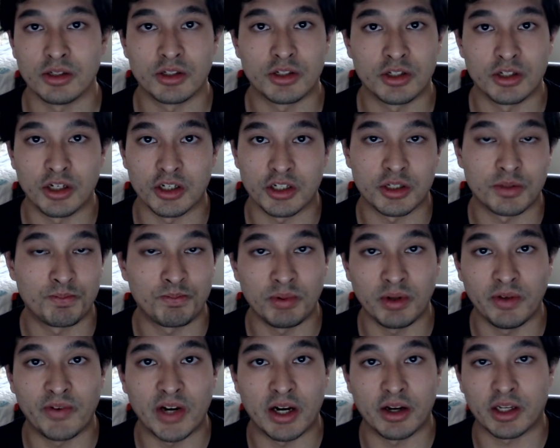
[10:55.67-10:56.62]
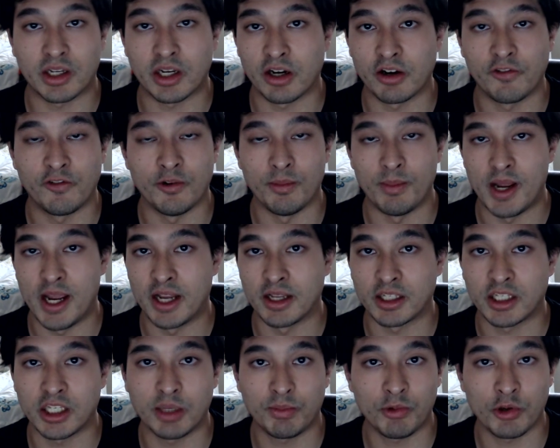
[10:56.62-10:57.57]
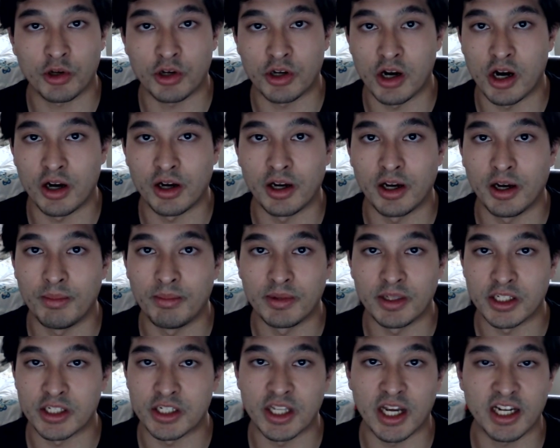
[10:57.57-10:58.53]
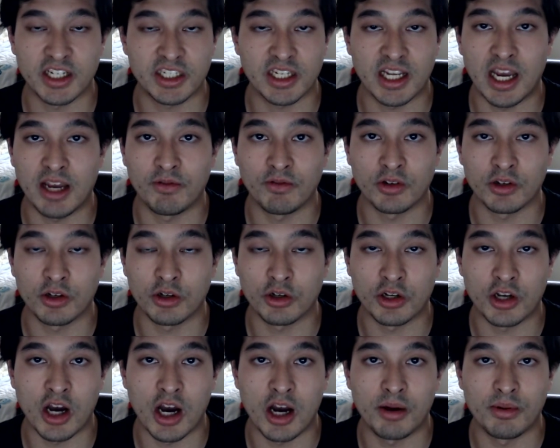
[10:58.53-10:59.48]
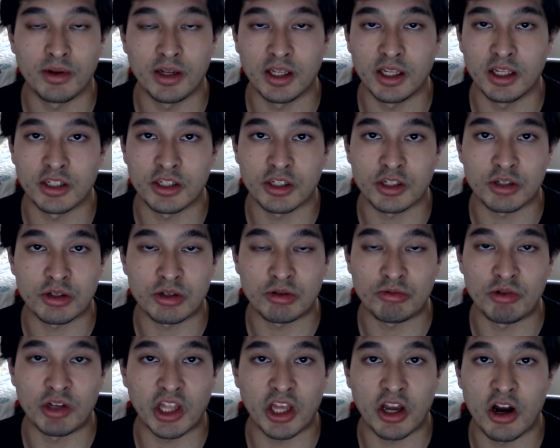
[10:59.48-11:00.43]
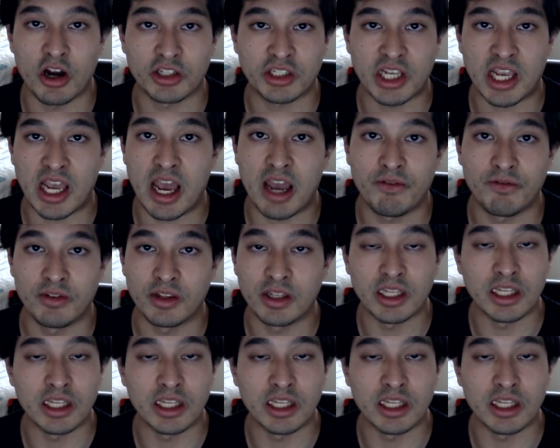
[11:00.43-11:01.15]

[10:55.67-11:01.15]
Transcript: Just be very careful, man. Keep your guard up. It's nice to have good cop. It's really hard to have